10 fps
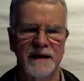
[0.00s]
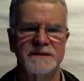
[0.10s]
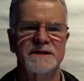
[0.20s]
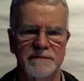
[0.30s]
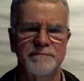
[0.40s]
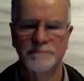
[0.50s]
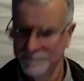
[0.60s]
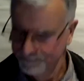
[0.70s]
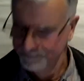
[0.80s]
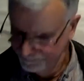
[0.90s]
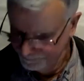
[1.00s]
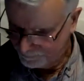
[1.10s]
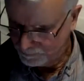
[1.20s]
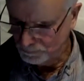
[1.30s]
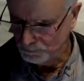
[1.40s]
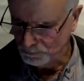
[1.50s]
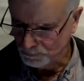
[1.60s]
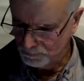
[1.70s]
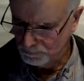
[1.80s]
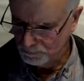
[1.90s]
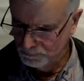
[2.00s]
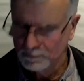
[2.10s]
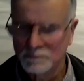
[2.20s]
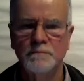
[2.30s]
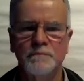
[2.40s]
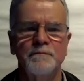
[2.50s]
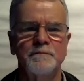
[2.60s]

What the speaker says: are certain things that it doesn't work for. And